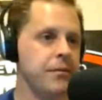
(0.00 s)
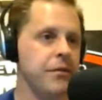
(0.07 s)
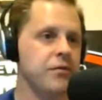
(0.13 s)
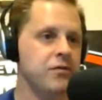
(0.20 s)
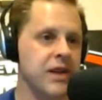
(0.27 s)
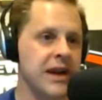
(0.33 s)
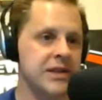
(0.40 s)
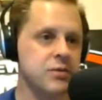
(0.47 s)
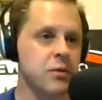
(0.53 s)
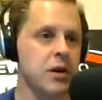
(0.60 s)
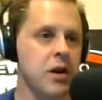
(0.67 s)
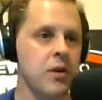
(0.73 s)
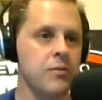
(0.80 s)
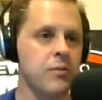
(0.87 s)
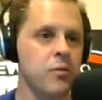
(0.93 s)
that's when
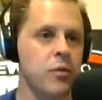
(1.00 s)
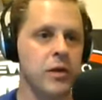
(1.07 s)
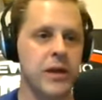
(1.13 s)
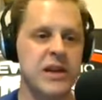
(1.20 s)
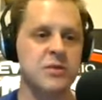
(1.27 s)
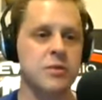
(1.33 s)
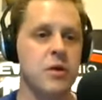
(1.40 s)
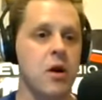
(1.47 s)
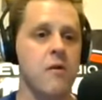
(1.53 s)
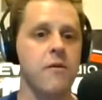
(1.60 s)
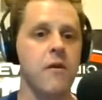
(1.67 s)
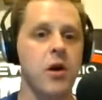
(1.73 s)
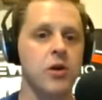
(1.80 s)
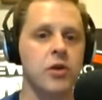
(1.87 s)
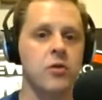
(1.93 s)
our, that's when our
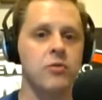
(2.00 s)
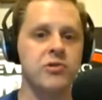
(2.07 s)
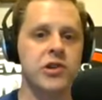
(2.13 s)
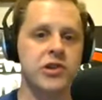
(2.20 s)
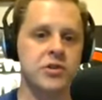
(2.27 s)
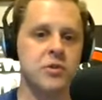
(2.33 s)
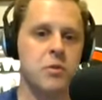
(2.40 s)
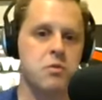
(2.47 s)
volume just